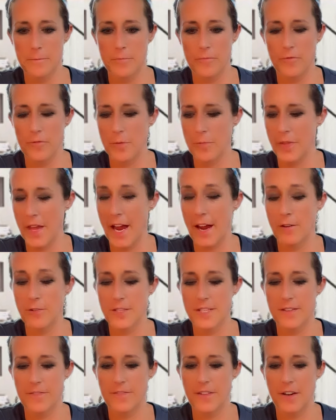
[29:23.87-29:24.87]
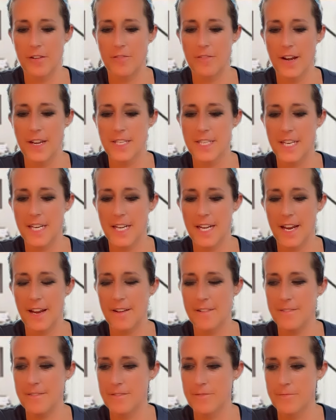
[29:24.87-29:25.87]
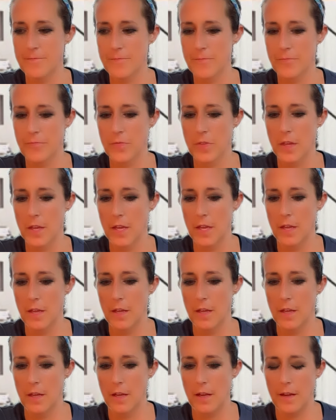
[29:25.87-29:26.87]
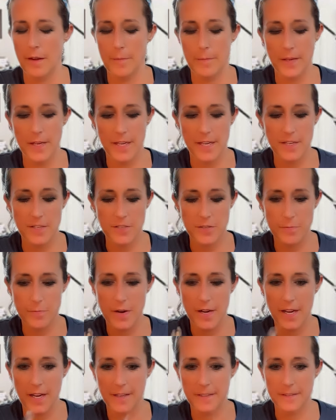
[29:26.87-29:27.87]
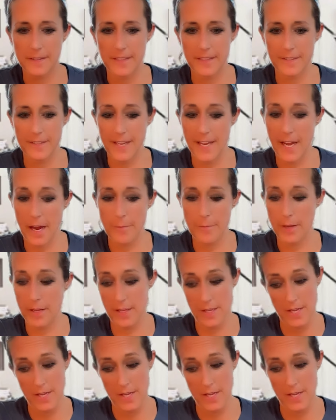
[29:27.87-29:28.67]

from the house if they're renting now. I mean, here's money. I